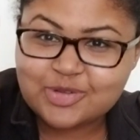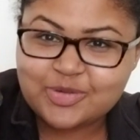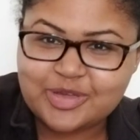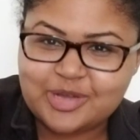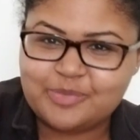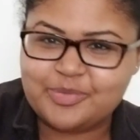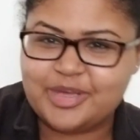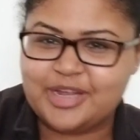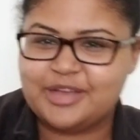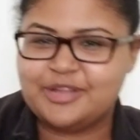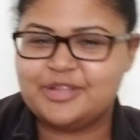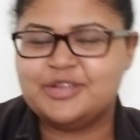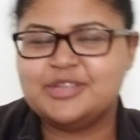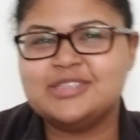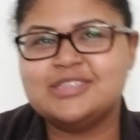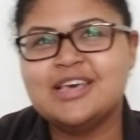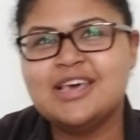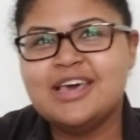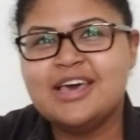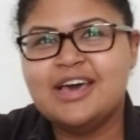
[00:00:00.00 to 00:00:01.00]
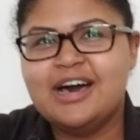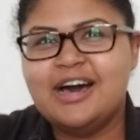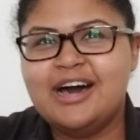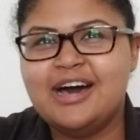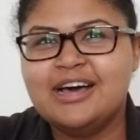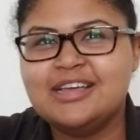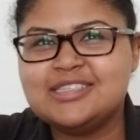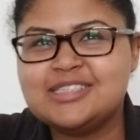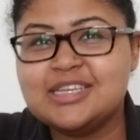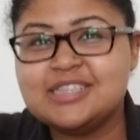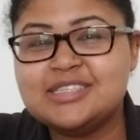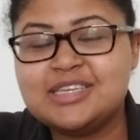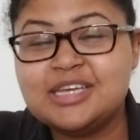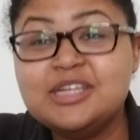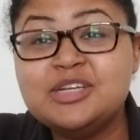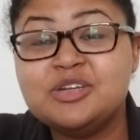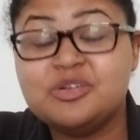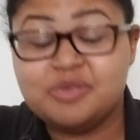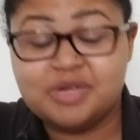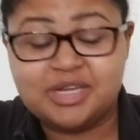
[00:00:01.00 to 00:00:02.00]
Queen of Pentacles. Uh, so let's get
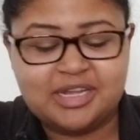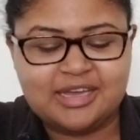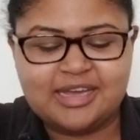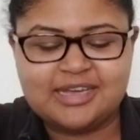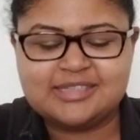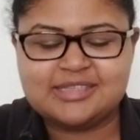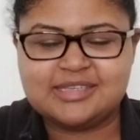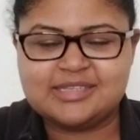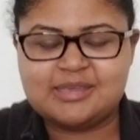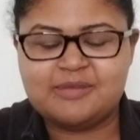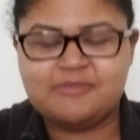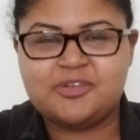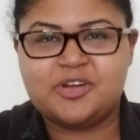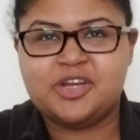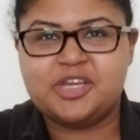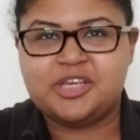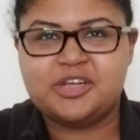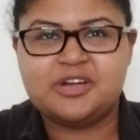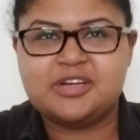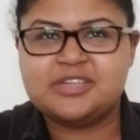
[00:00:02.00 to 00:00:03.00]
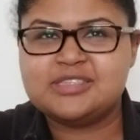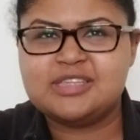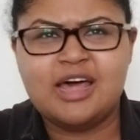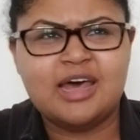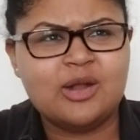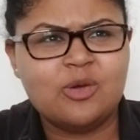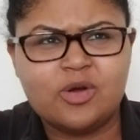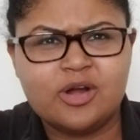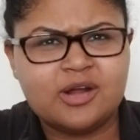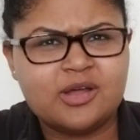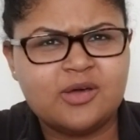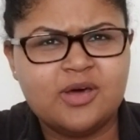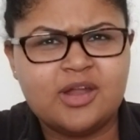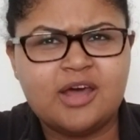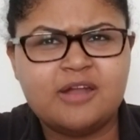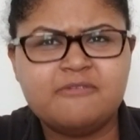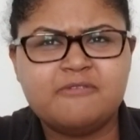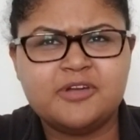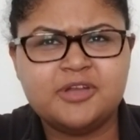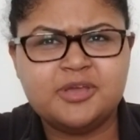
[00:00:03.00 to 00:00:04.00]
into your reading, guys, because I'm very curious. A lot of work going
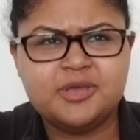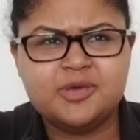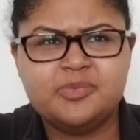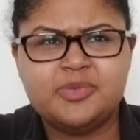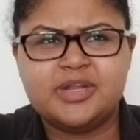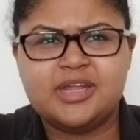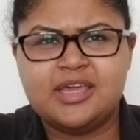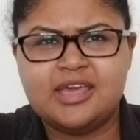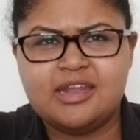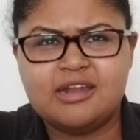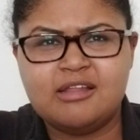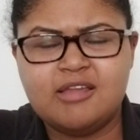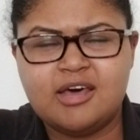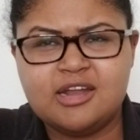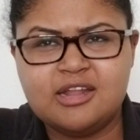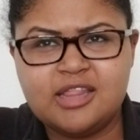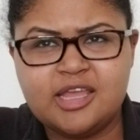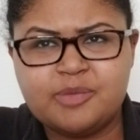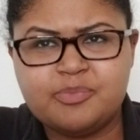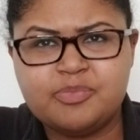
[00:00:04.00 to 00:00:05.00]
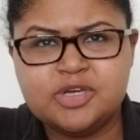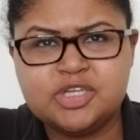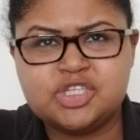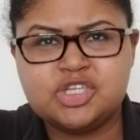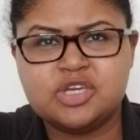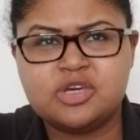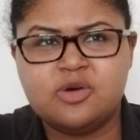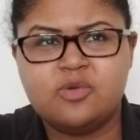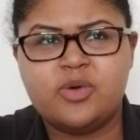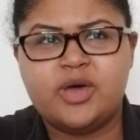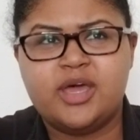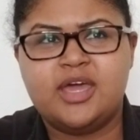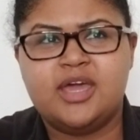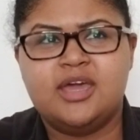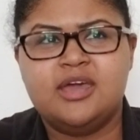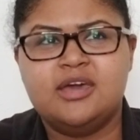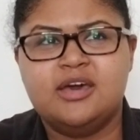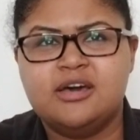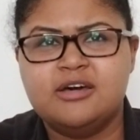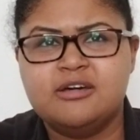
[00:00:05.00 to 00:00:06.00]
on for you, but again, a lot of like pushing
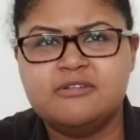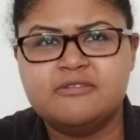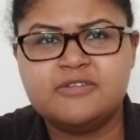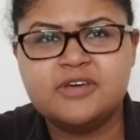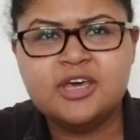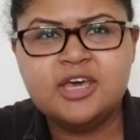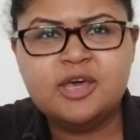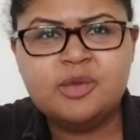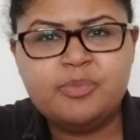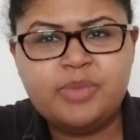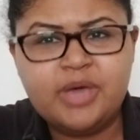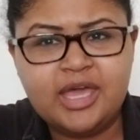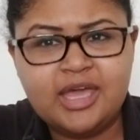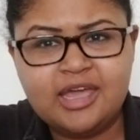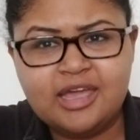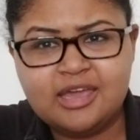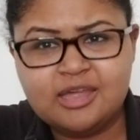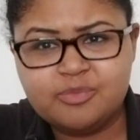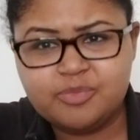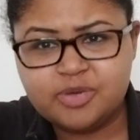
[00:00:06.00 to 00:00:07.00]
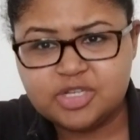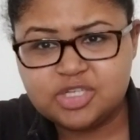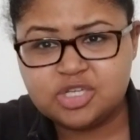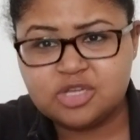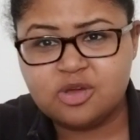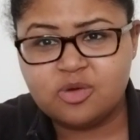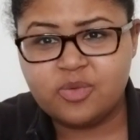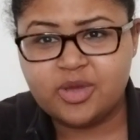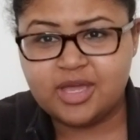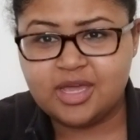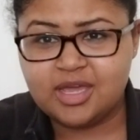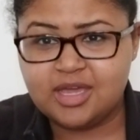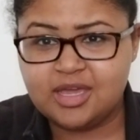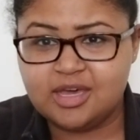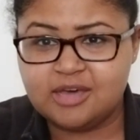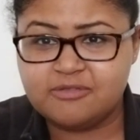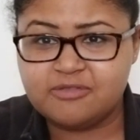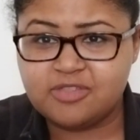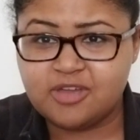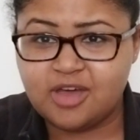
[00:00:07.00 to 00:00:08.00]
away of pain, pushing away
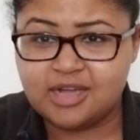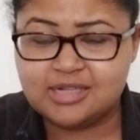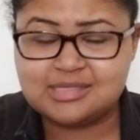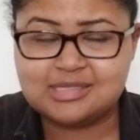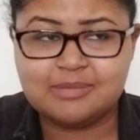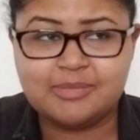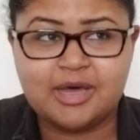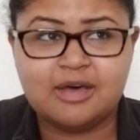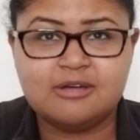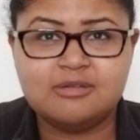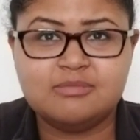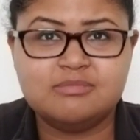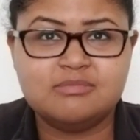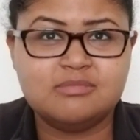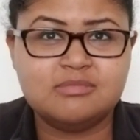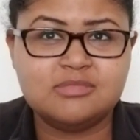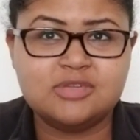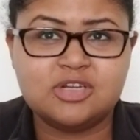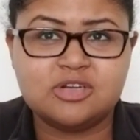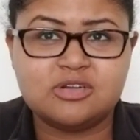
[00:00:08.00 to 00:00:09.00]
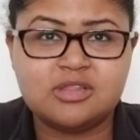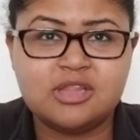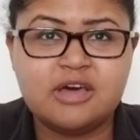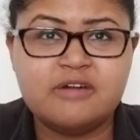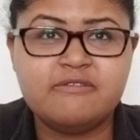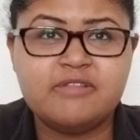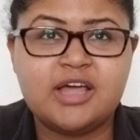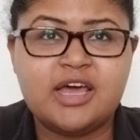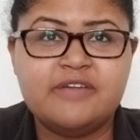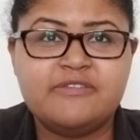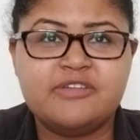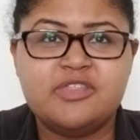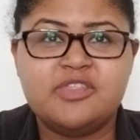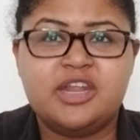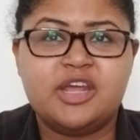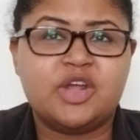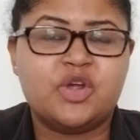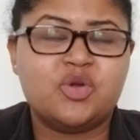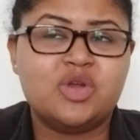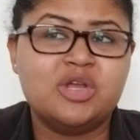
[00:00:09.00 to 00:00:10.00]
of thoughts about your love life, and
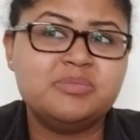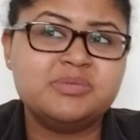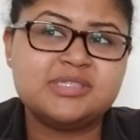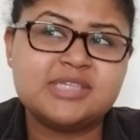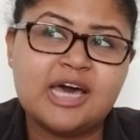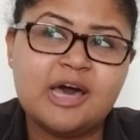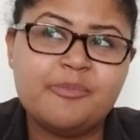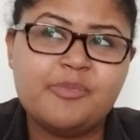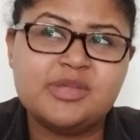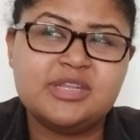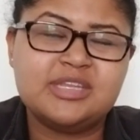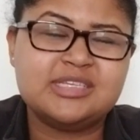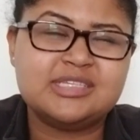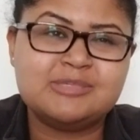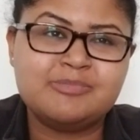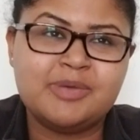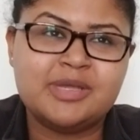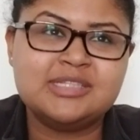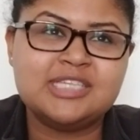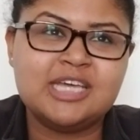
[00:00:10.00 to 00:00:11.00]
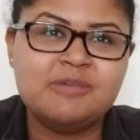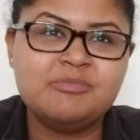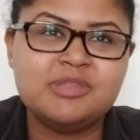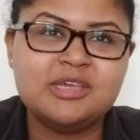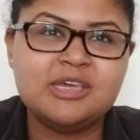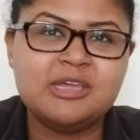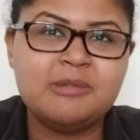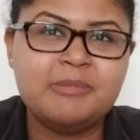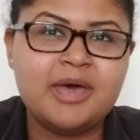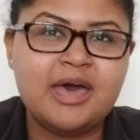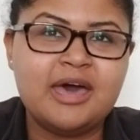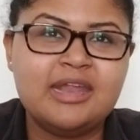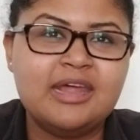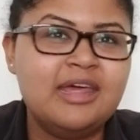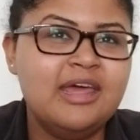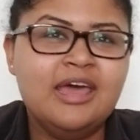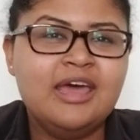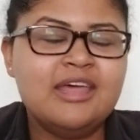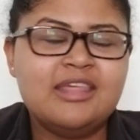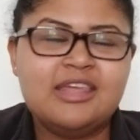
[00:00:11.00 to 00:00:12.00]
then it creeps up and you spend time thinking about
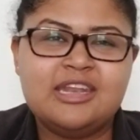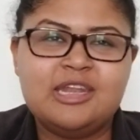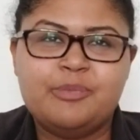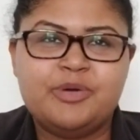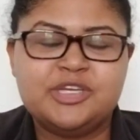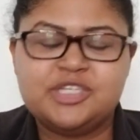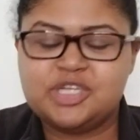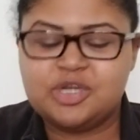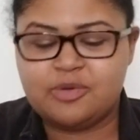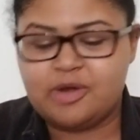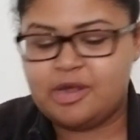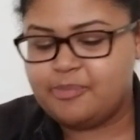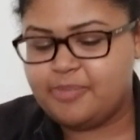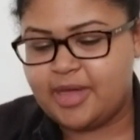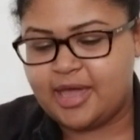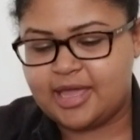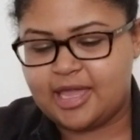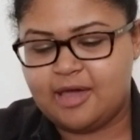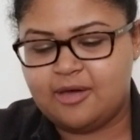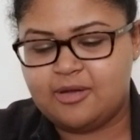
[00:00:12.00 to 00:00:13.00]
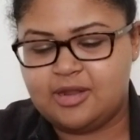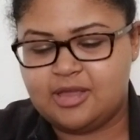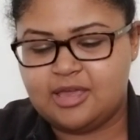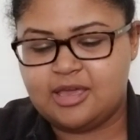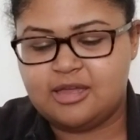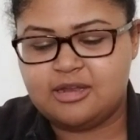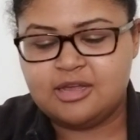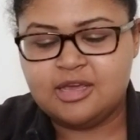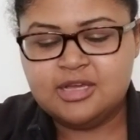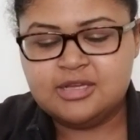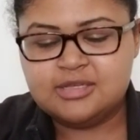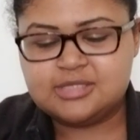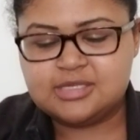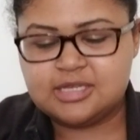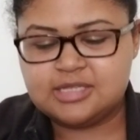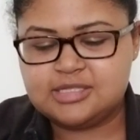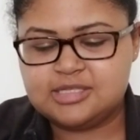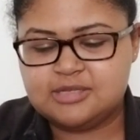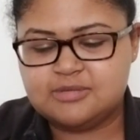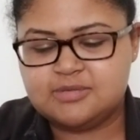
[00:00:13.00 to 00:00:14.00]
it, then you push it right back out again. So
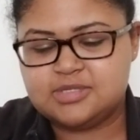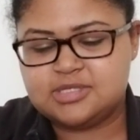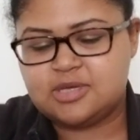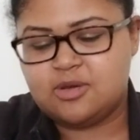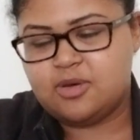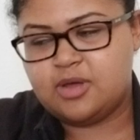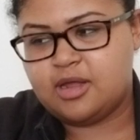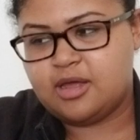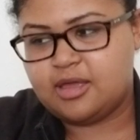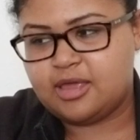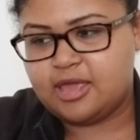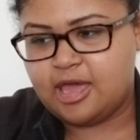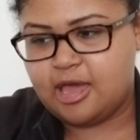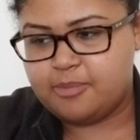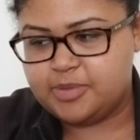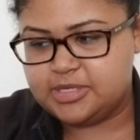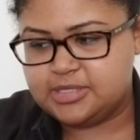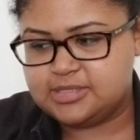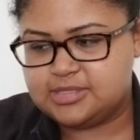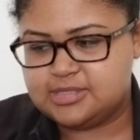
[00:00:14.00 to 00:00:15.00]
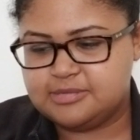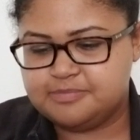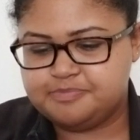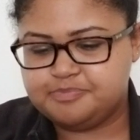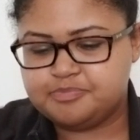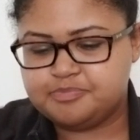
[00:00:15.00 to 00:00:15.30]
let's see what's going on, Cappies.